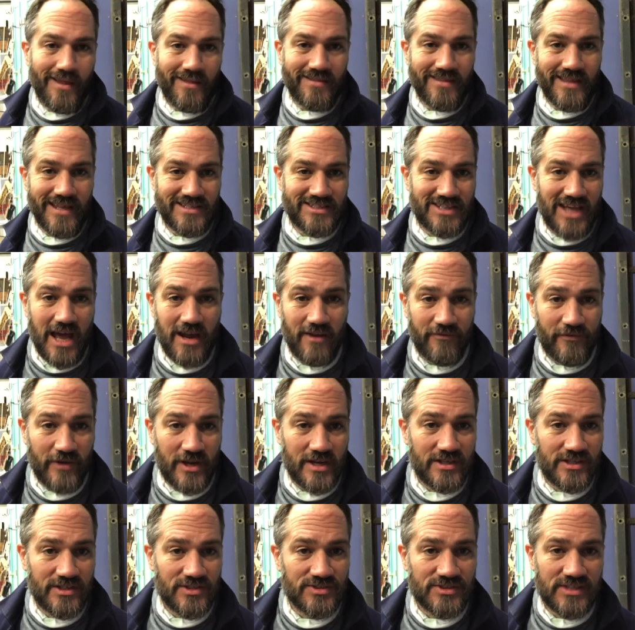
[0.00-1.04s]
it's kind of fun
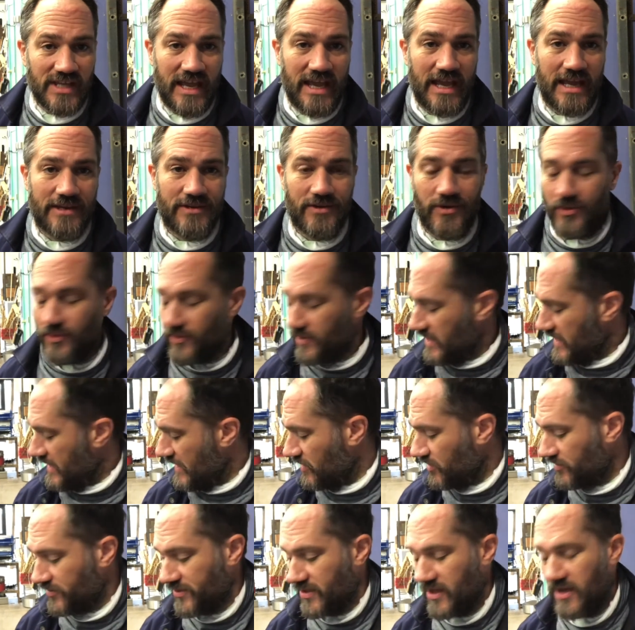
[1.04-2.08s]
to use the handheld
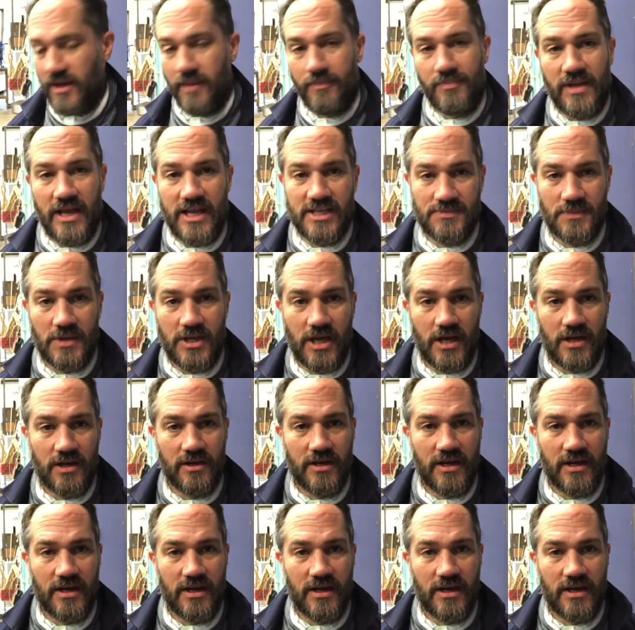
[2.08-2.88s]
plasma cutter.